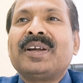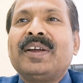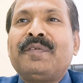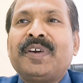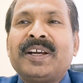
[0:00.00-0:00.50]

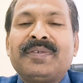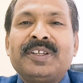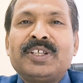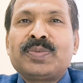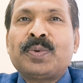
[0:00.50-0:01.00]
effect
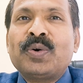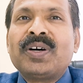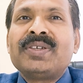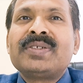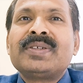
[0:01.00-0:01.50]
with
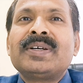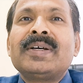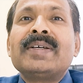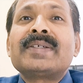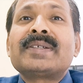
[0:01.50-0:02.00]
spoken,
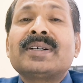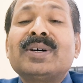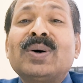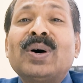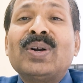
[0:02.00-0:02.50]

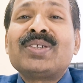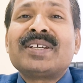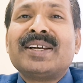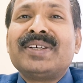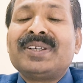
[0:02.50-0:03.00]
sung or
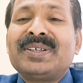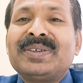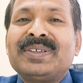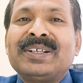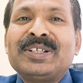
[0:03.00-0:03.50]
chanted.
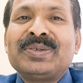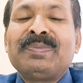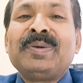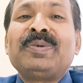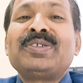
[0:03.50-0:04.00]
That is why
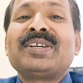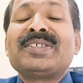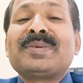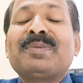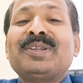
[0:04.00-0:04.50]
people
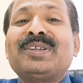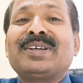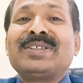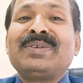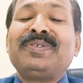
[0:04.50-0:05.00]
chant some
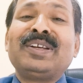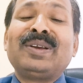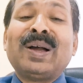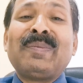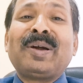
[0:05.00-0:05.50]
mantras, they feel,
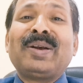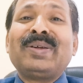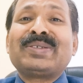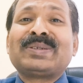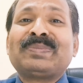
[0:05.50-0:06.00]
I am
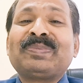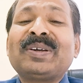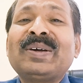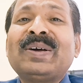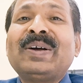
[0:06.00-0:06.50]
getting some
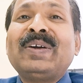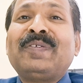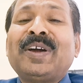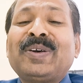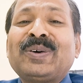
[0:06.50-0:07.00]

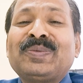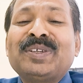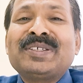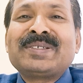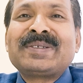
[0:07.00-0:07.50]
effect of
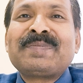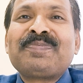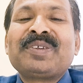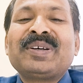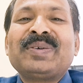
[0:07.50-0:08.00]
this.
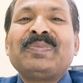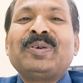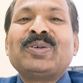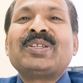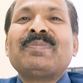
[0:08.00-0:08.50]

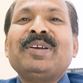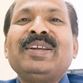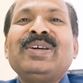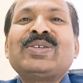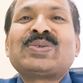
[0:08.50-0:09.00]
Because the
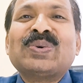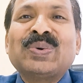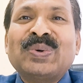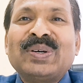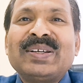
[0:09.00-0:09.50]
meaning is so
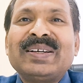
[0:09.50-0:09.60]
good.